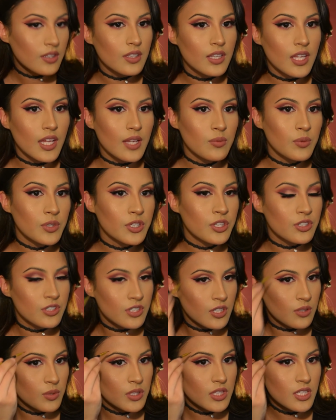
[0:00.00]
Then when you're
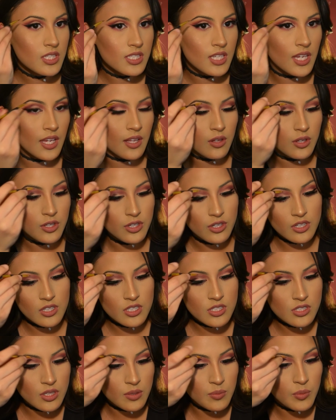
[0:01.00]
done with the tail, you're
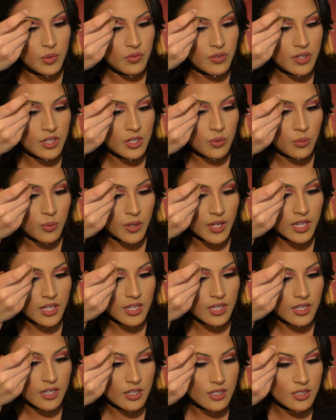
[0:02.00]
gonna start moving your
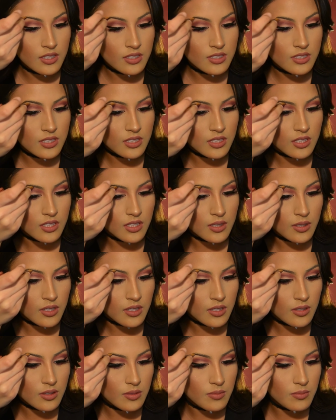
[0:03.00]
way to
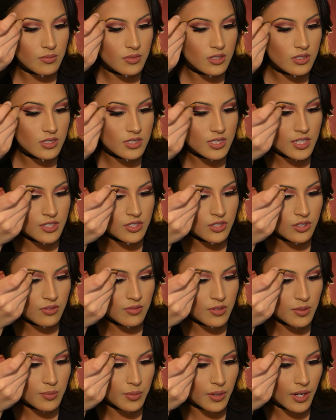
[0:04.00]
the center
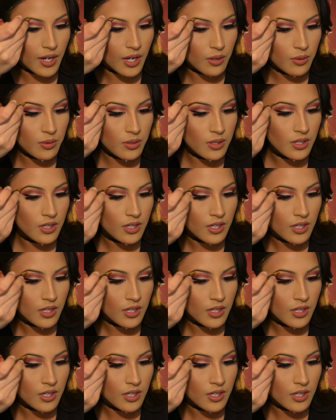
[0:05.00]
of the brow.